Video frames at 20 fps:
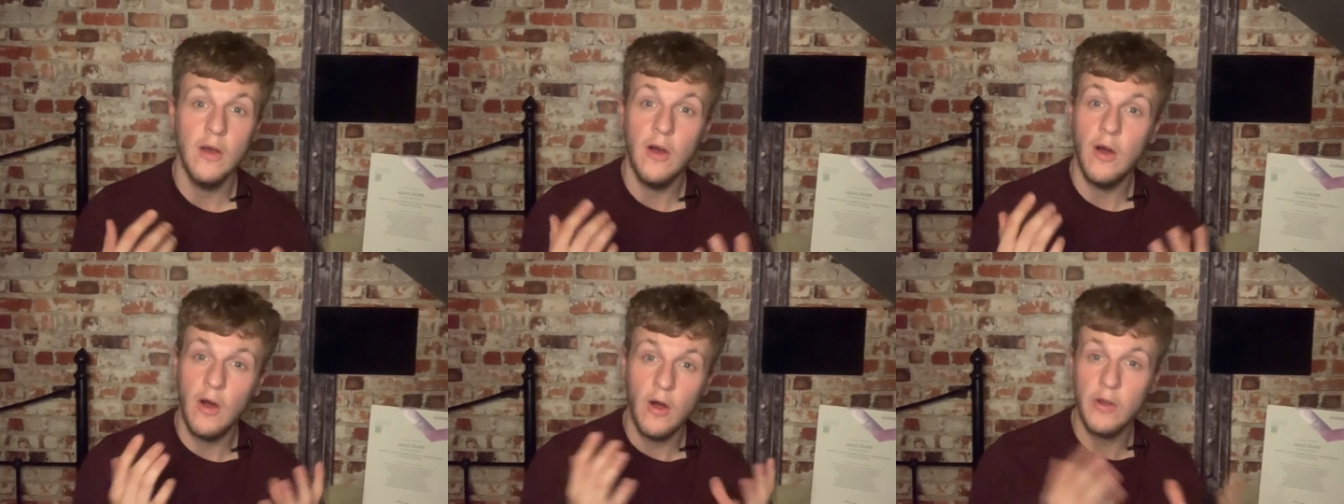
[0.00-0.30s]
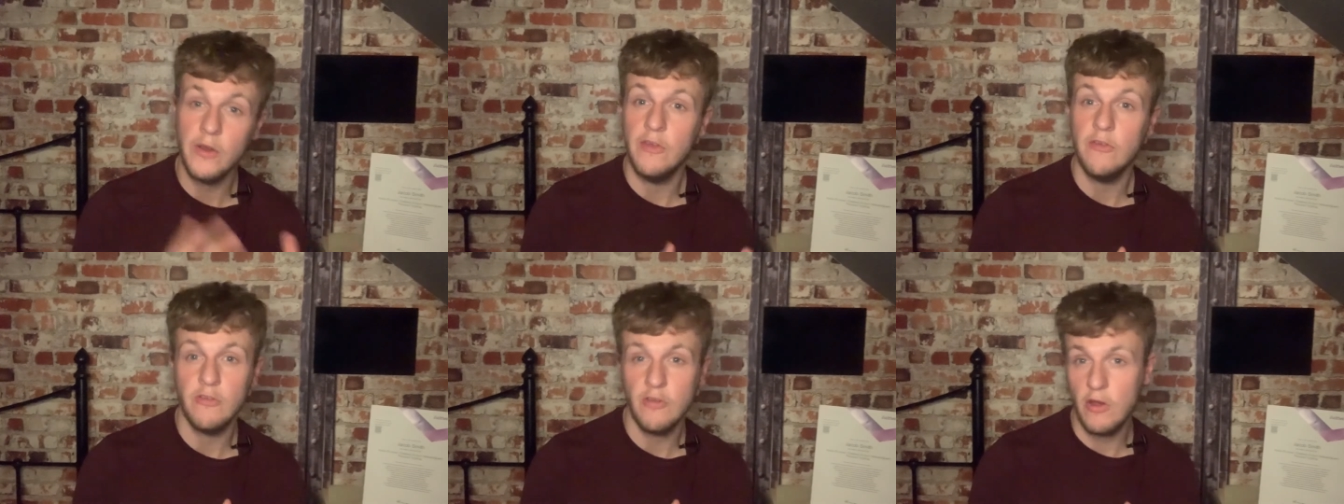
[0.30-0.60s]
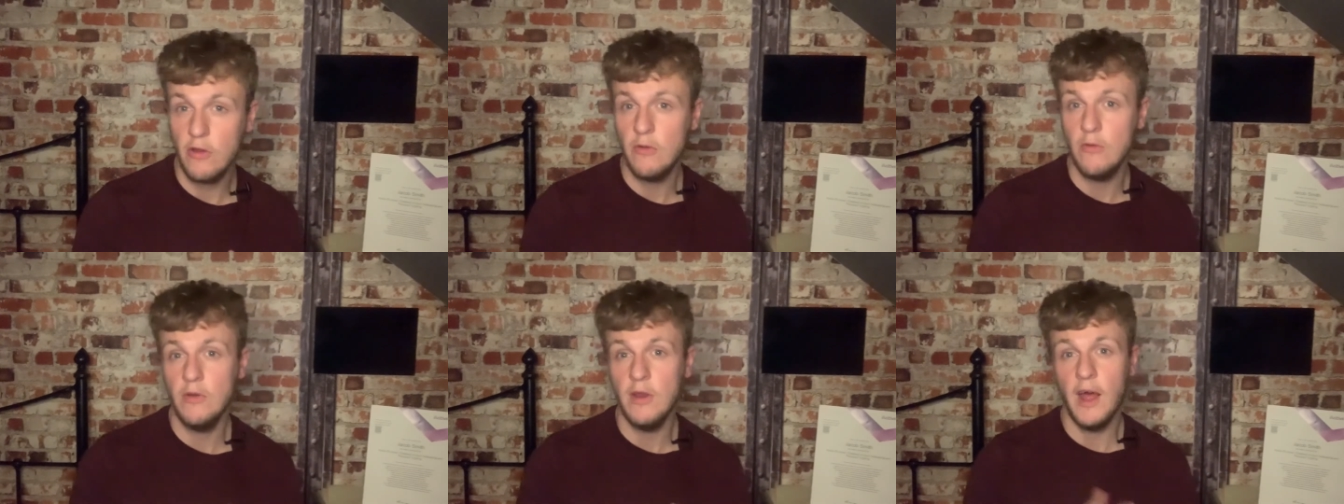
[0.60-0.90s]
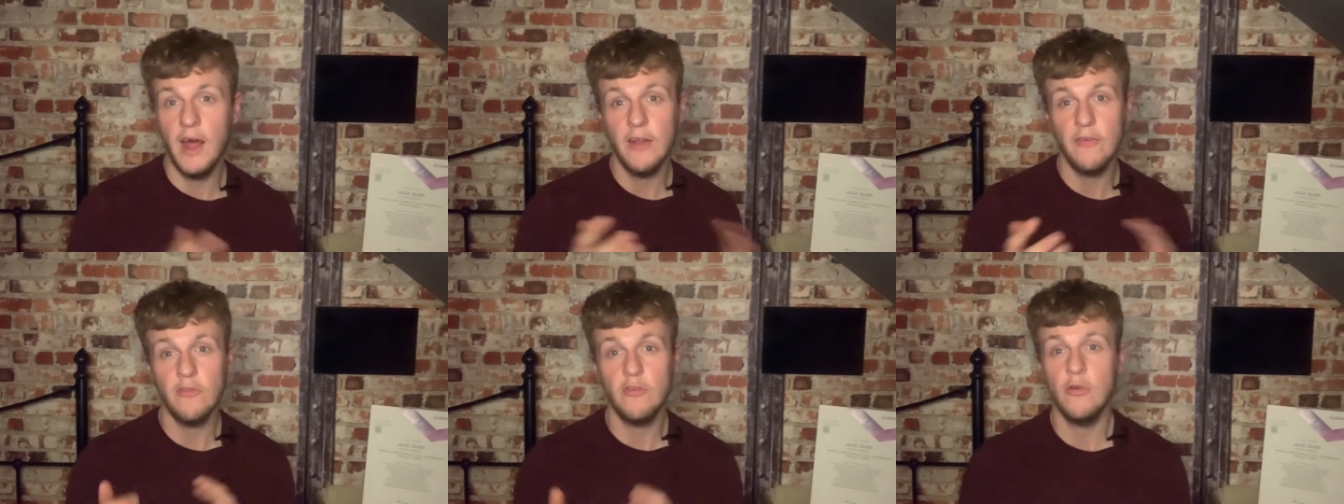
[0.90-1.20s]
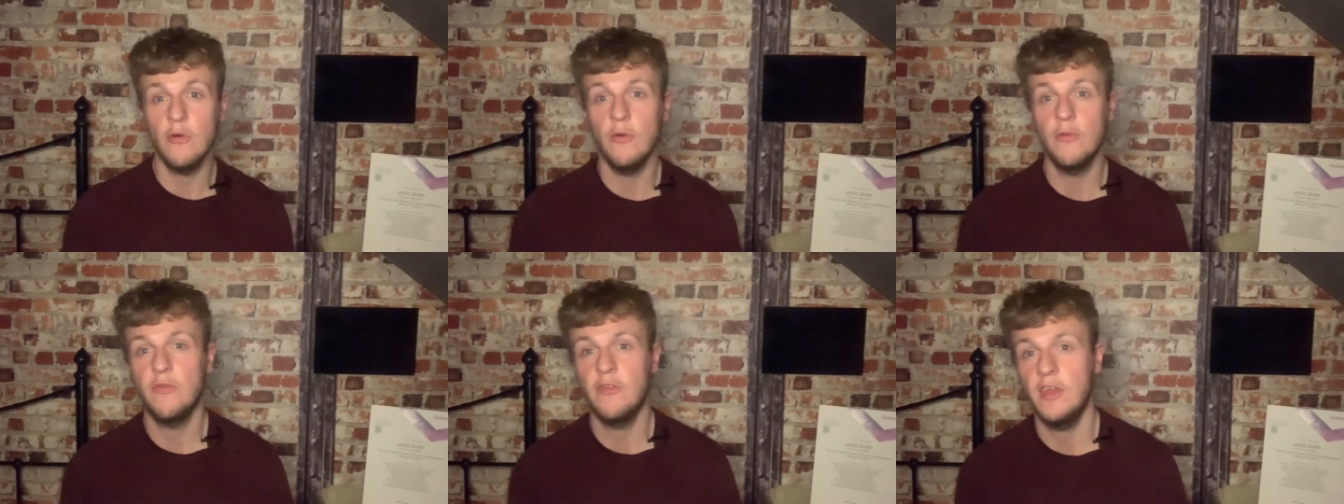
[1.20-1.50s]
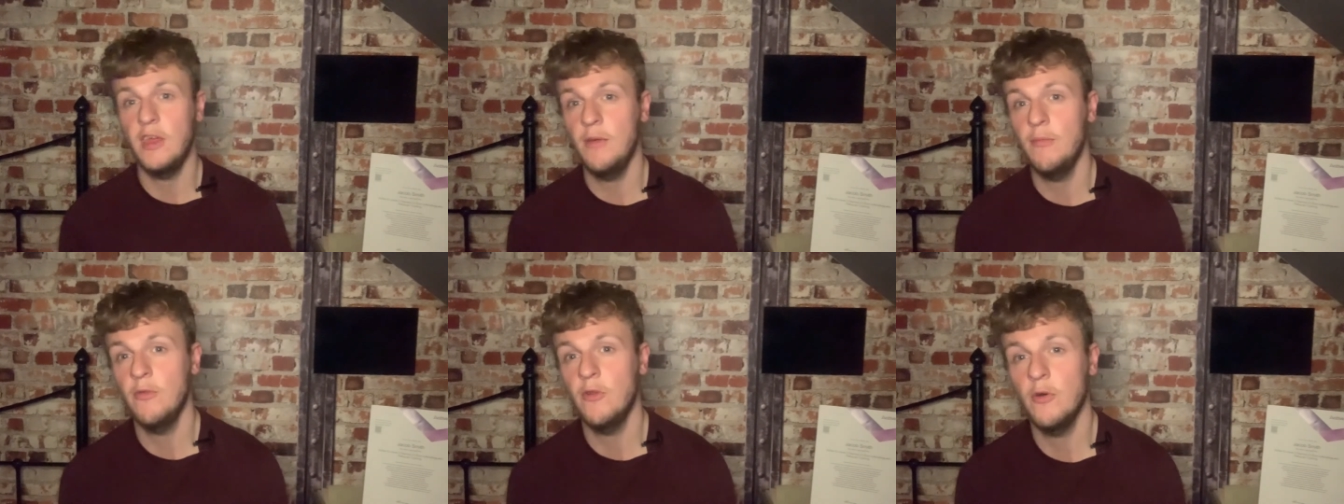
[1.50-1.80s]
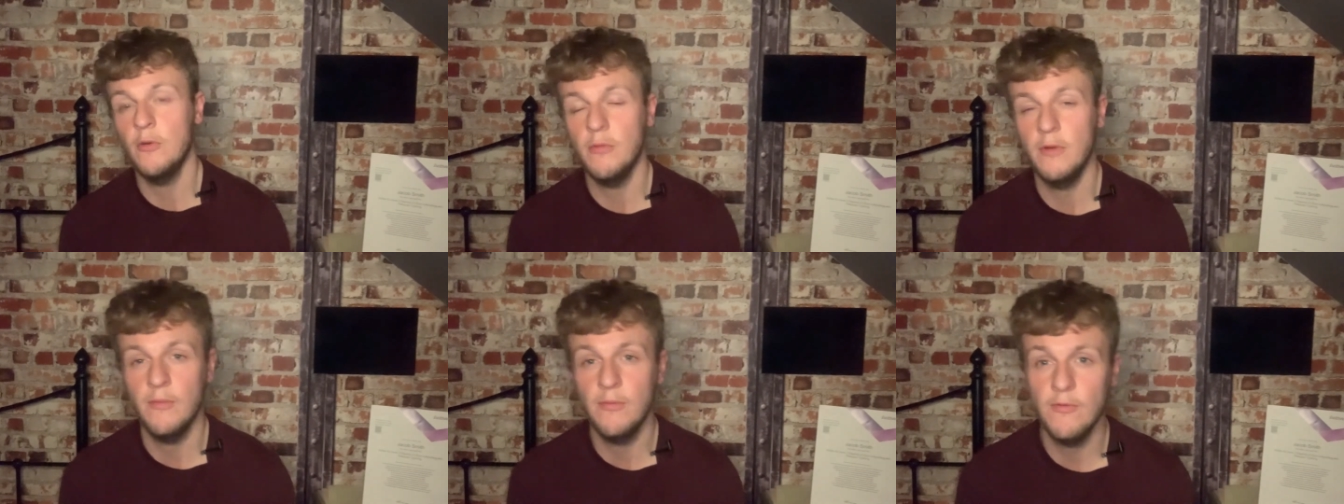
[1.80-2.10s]
on its own and sort of teamed
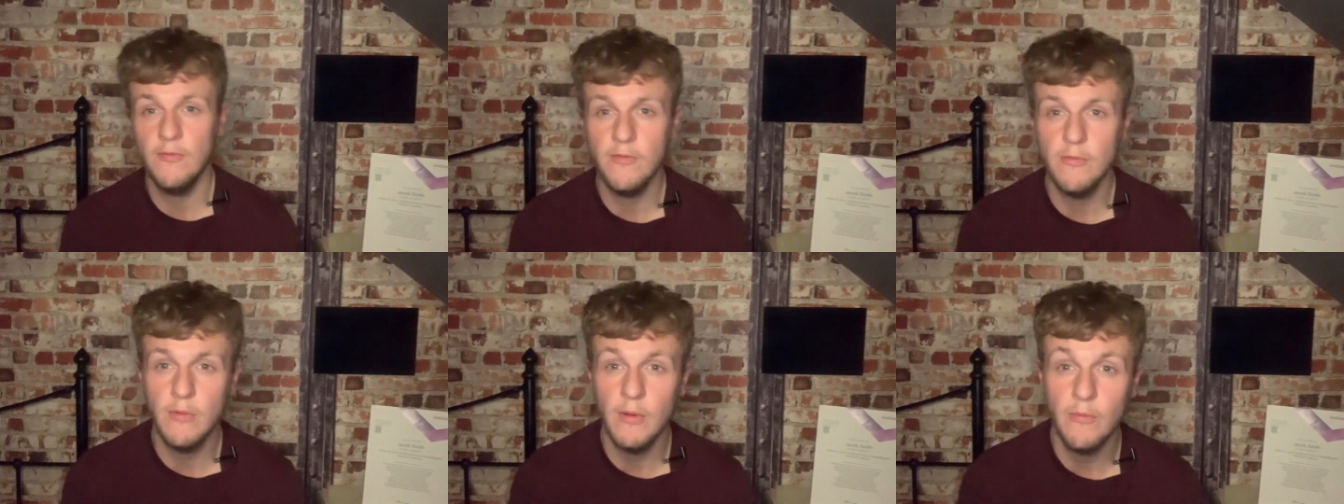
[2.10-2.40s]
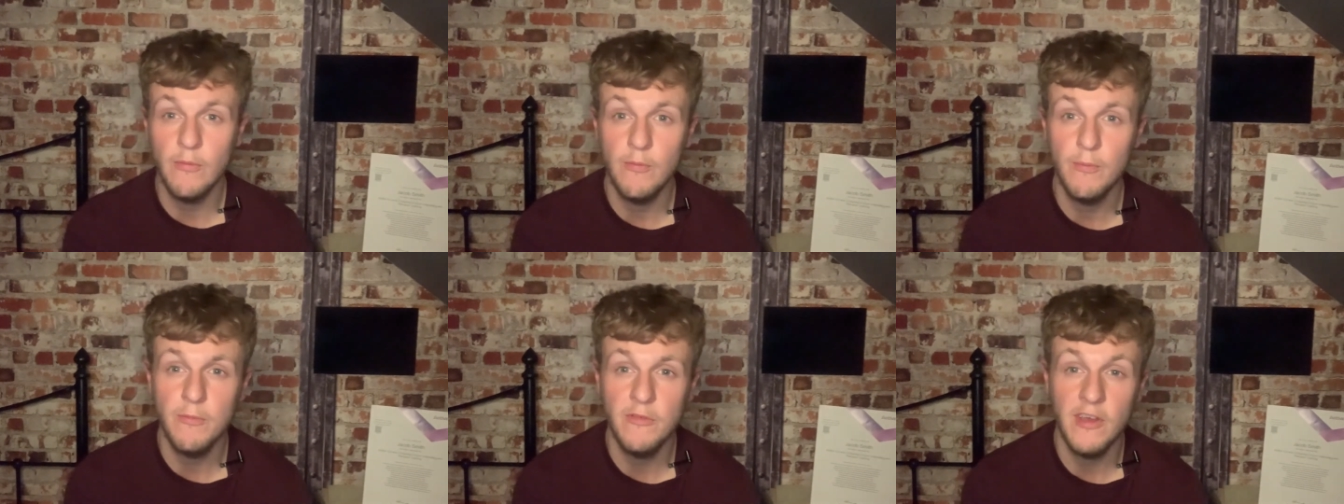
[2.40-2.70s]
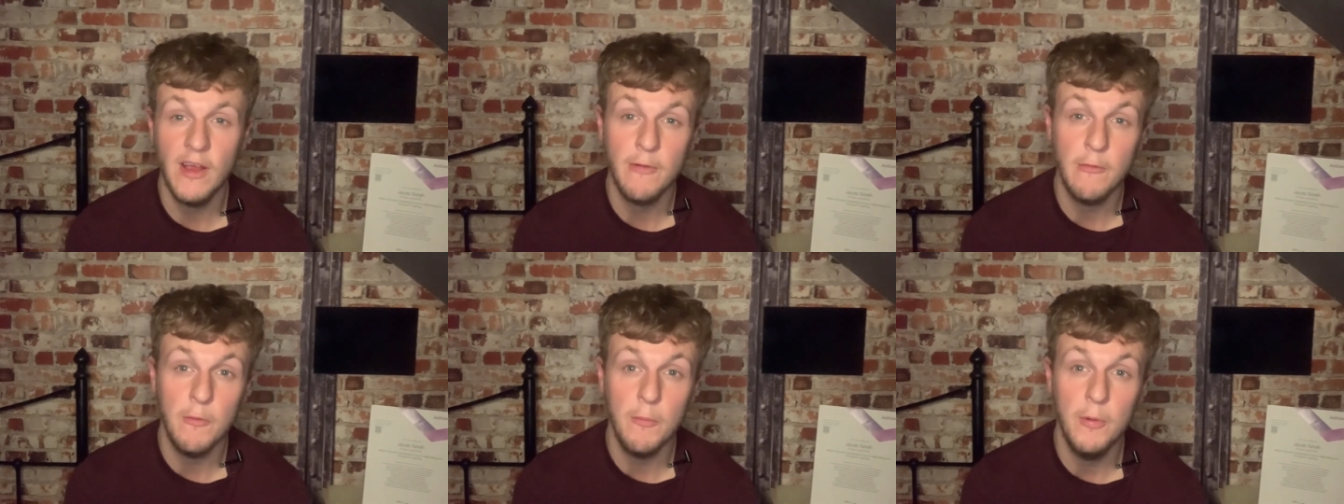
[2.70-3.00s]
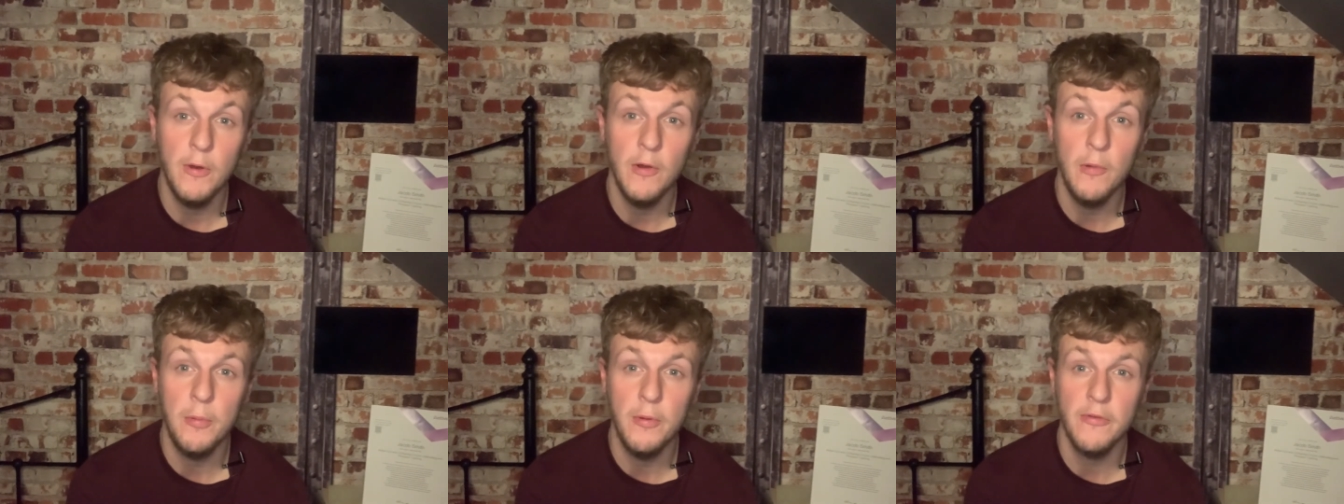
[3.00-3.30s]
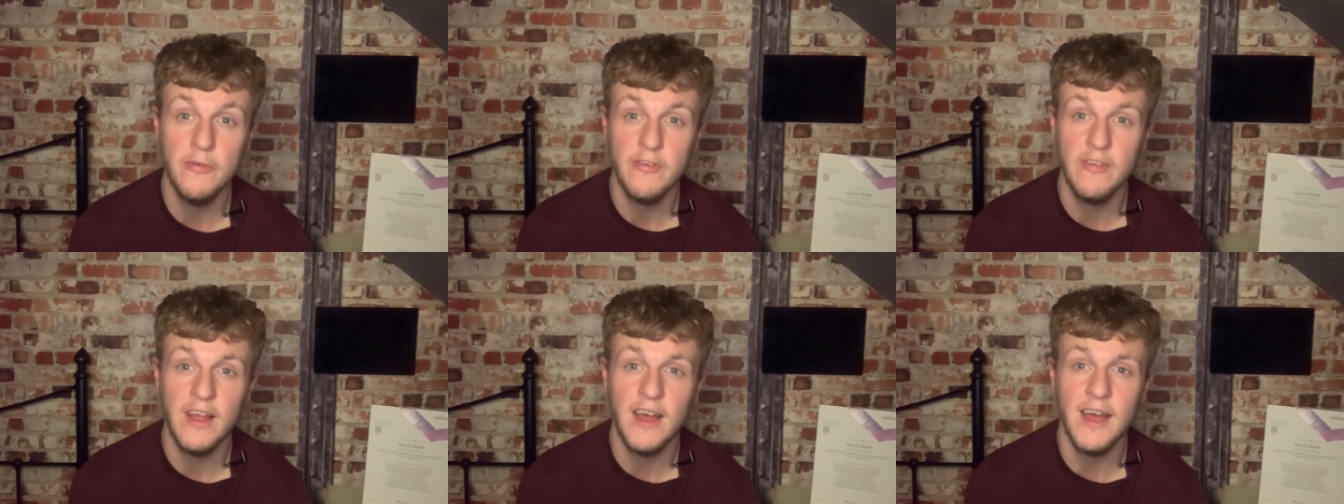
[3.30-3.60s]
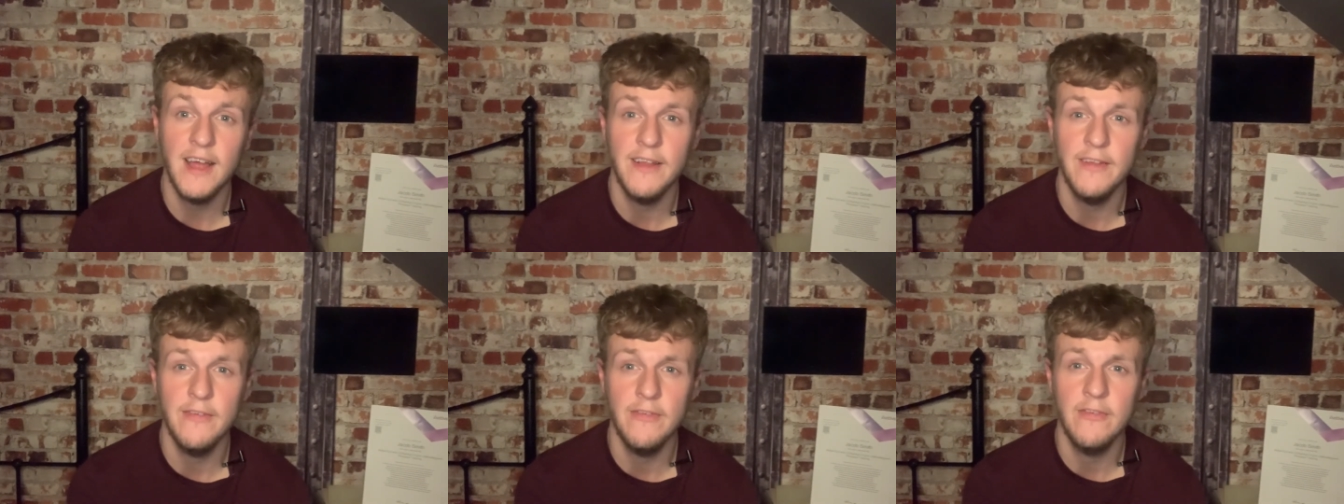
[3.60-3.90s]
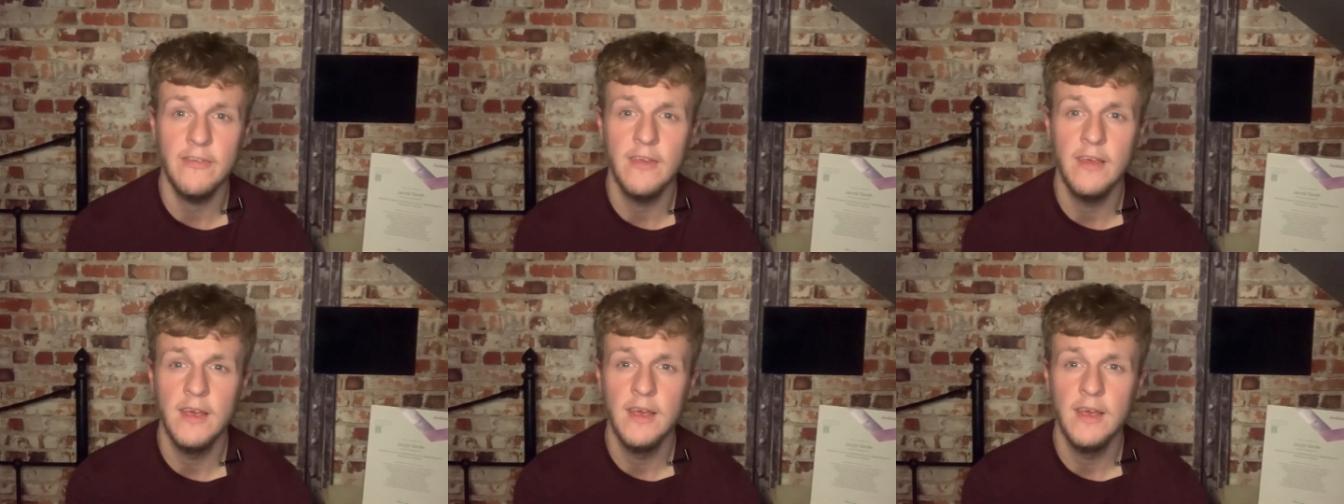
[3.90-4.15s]
up with, with general purpose statins.